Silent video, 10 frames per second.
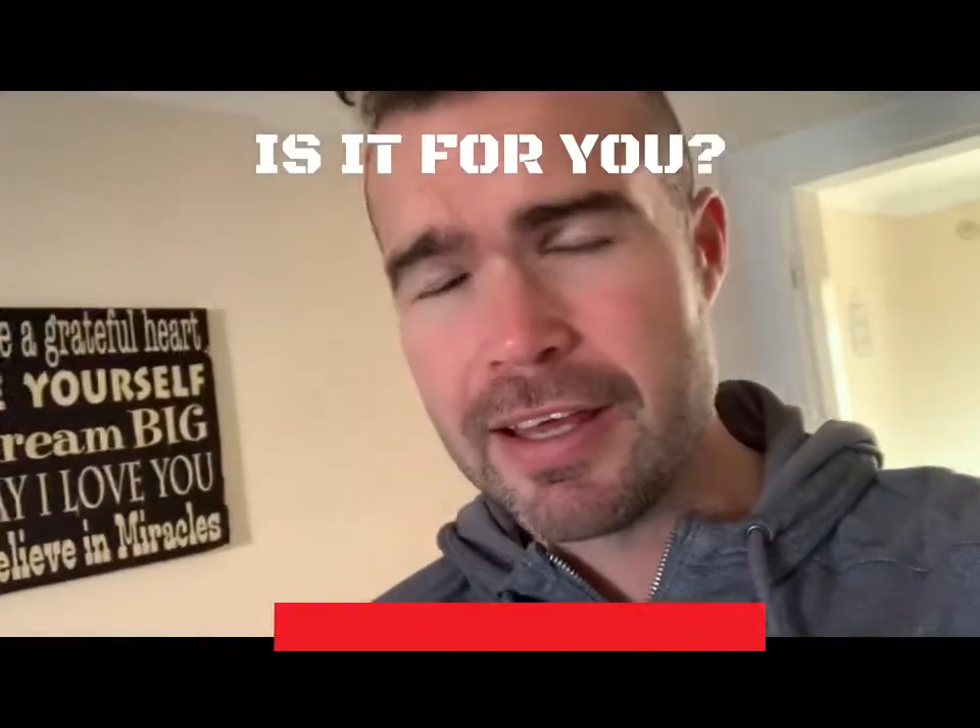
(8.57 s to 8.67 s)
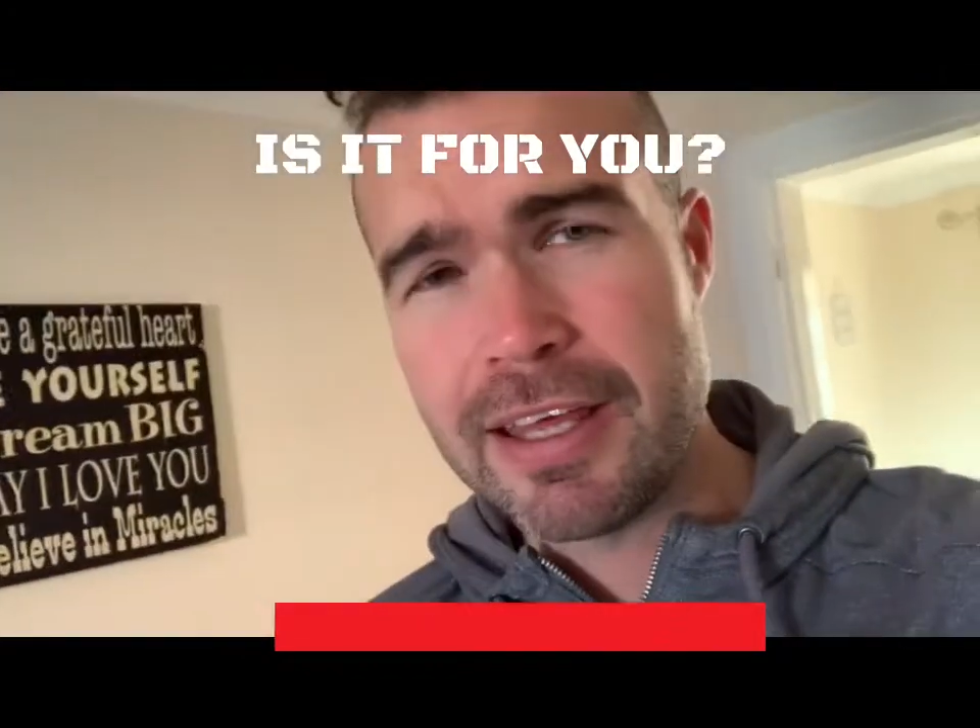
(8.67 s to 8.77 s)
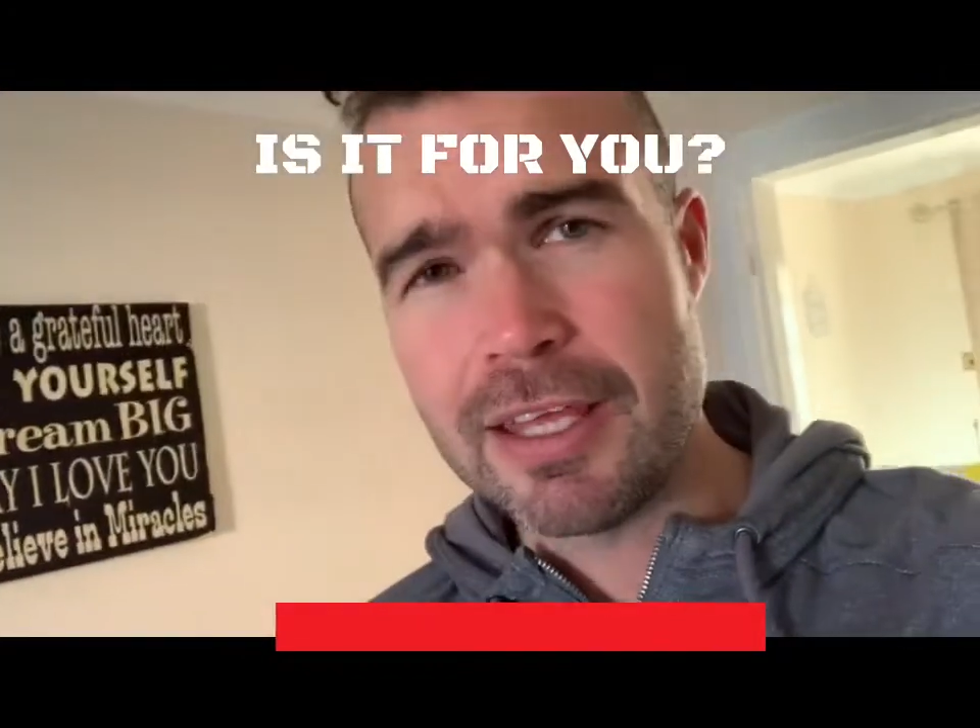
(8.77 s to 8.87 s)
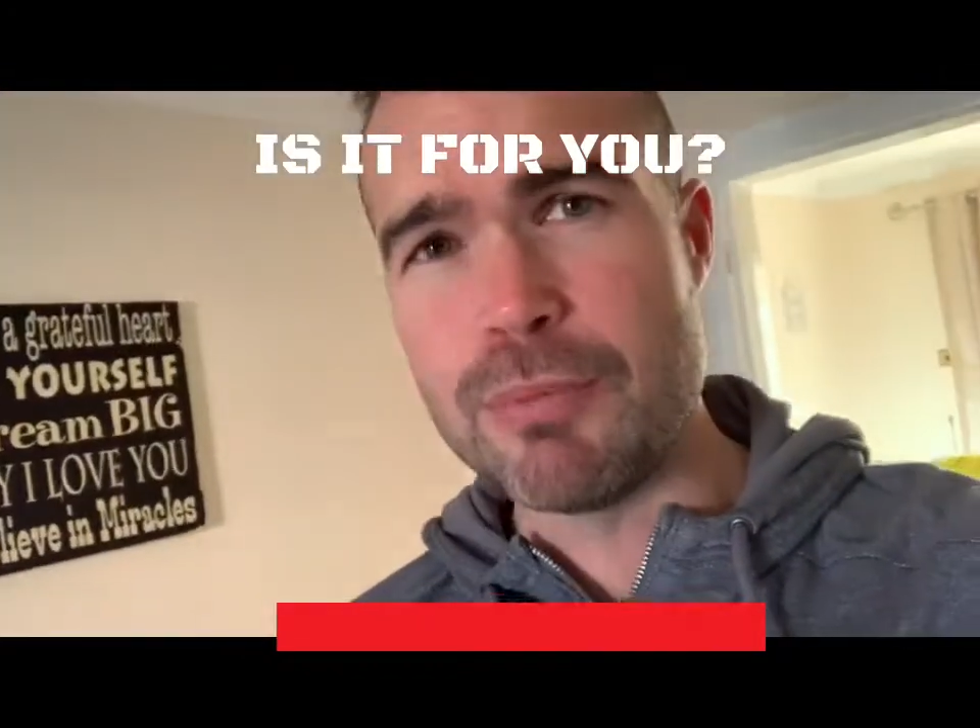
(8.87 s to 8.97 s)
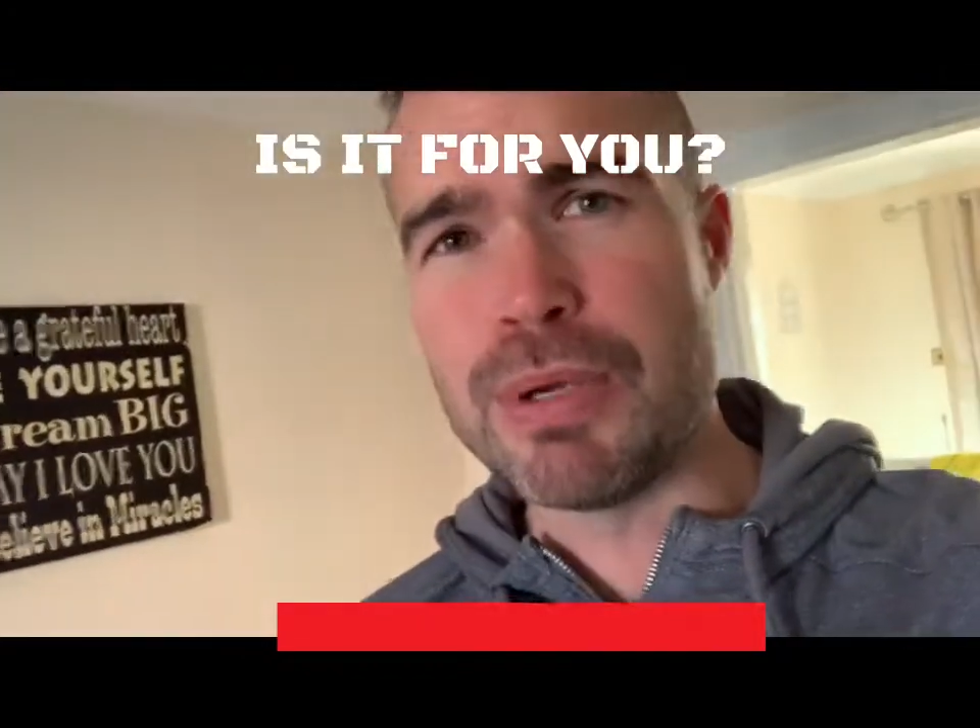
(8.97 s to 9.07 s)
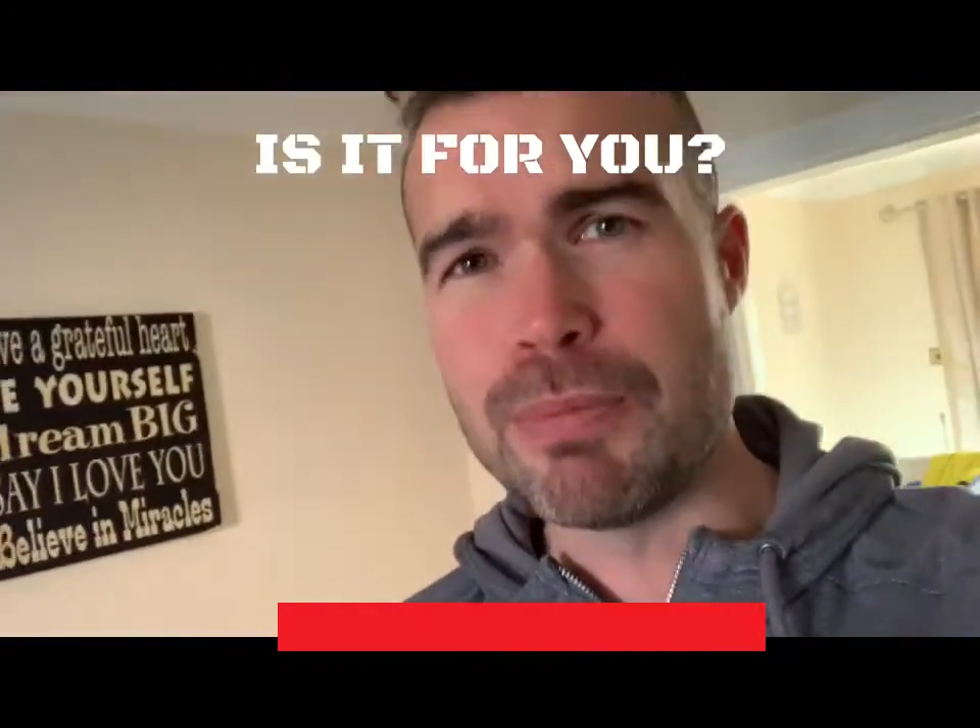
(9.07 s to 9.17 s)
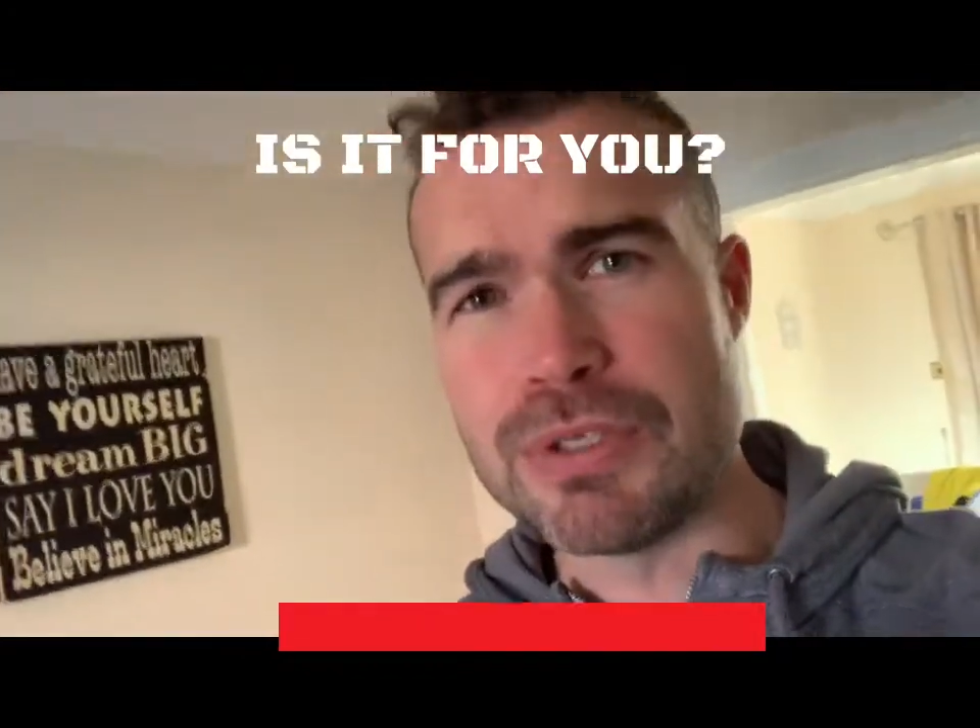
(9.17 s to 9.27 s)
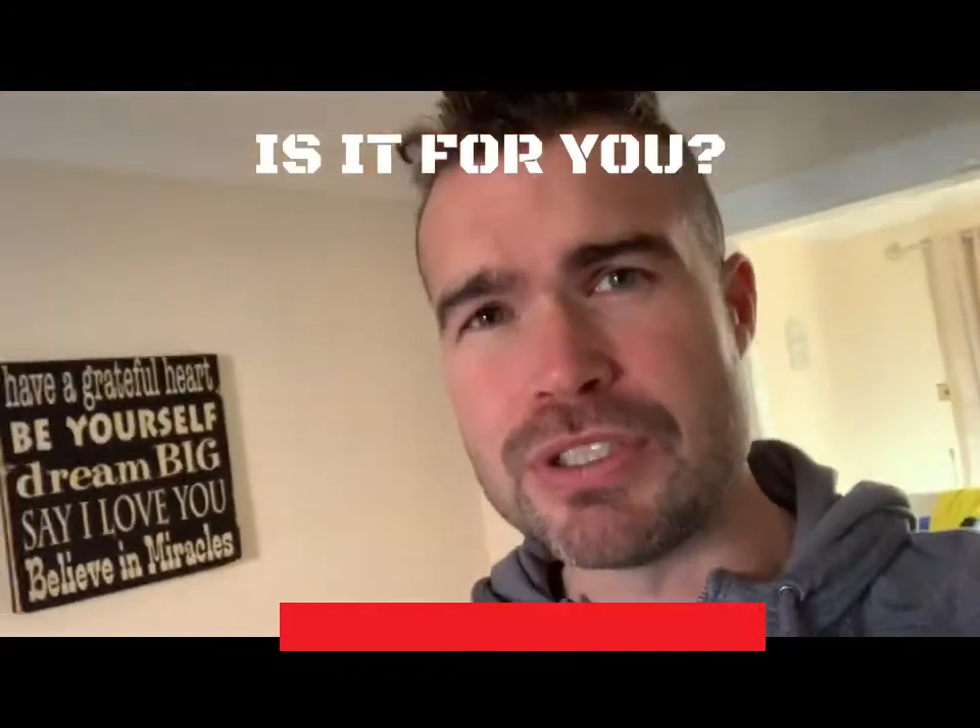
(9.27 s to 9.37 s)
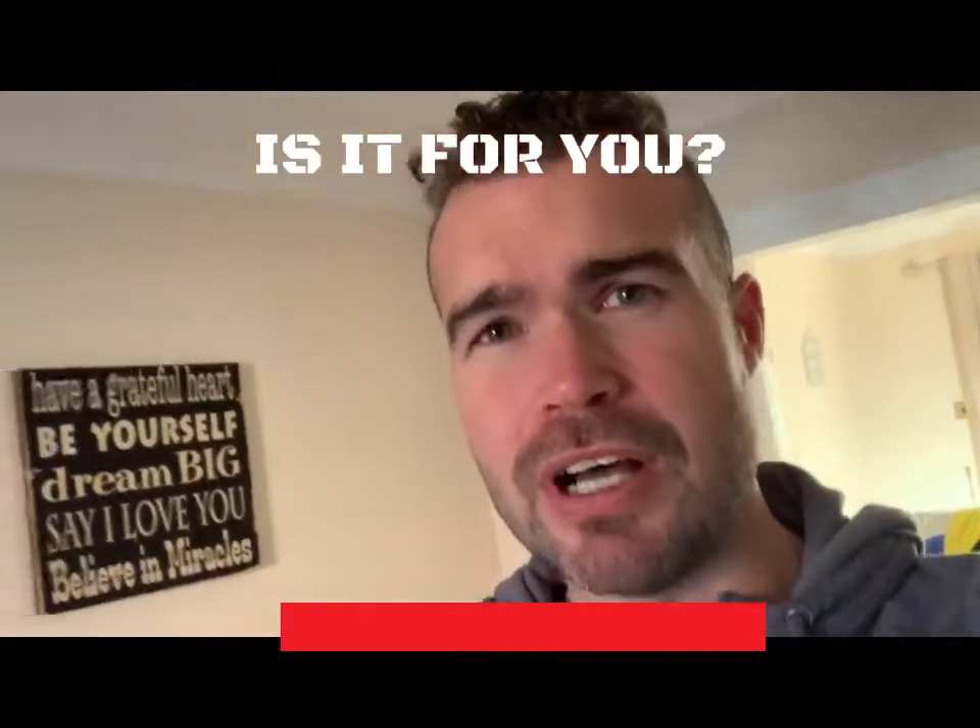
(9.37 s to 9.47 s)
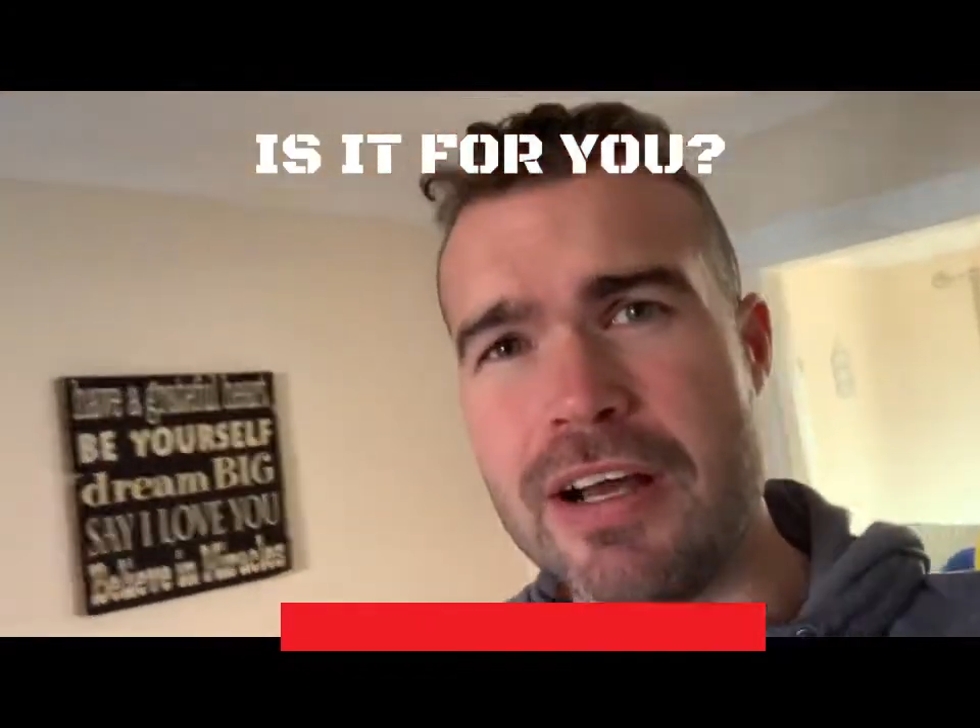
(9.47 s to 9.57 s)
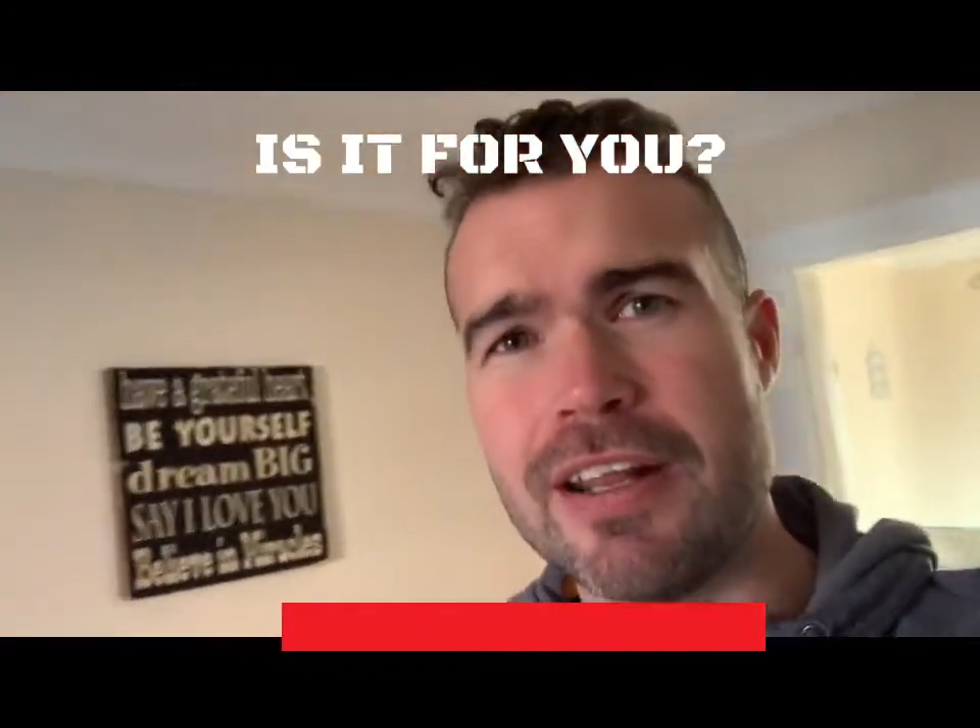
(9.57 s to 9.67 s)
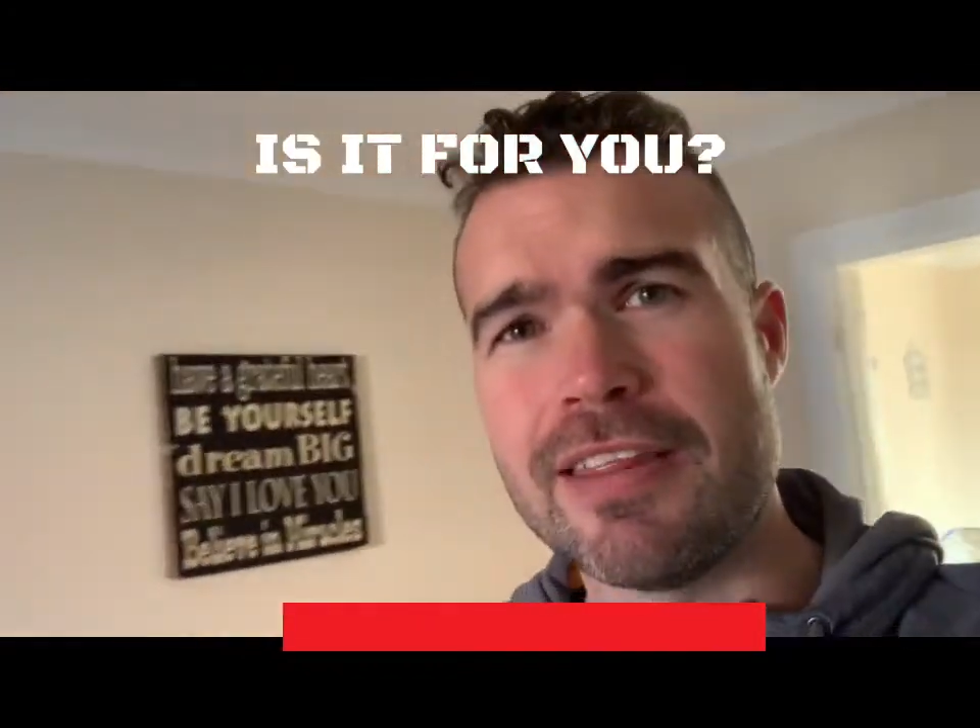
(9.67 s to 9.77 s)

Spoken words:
and people are starting